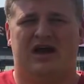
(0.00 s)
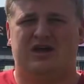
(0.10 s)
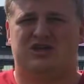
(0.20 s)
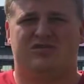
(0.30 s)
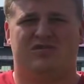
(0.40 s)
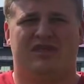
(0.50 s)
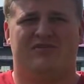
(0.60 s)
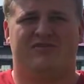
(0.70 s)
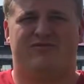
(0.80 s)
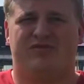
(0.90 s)
just
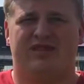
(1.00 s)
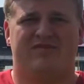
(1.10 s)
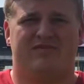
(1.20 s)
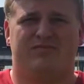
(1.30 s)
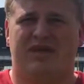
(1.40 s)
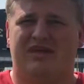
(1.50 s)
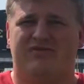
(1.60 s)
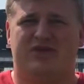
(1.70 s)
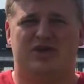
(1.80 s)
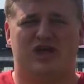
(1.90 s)
living, playing
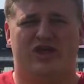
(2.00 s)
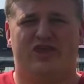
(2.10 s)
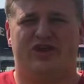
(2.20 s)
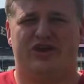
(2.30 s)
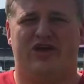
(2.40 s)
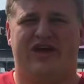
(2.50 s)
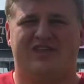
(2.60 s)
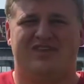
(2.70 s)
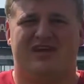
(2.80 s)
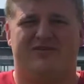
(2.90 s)
for each other and all that
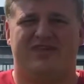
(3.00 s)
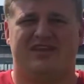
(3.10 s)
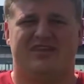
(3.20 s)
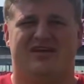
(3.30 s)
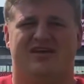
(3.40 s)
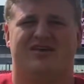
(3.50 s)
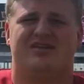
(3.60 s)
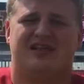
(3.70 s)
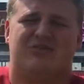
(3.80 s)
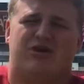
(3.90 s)
stuff. And that's
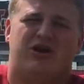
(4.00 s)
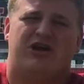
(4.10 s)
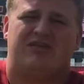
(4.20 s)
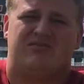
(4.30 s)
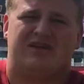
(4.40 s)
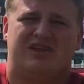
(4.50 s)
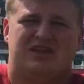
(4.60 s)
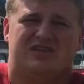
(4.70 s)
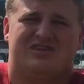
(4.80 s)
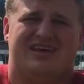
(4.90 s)
where our
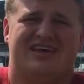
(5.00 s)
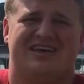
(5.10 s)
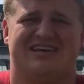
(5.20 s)
expectations lie.